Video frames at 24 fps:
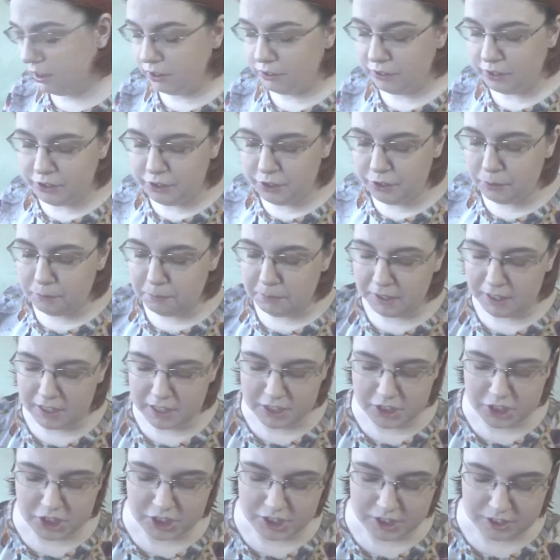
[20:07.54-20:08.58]
the tube
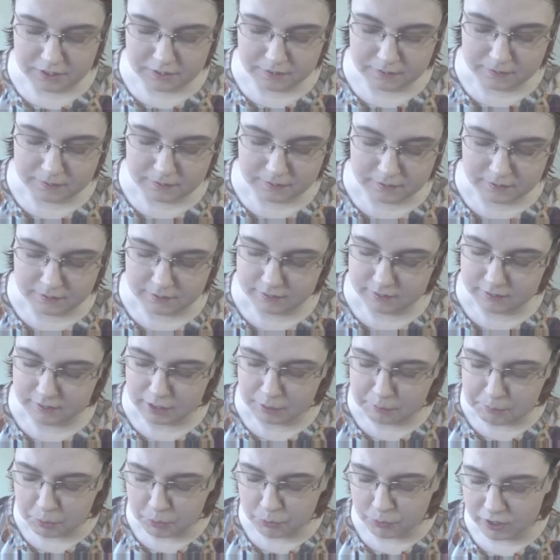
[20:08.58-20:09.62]
blush,
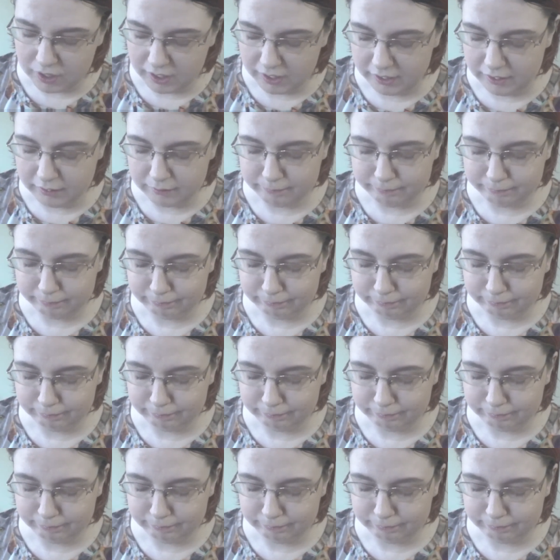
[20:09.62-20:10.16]
number one.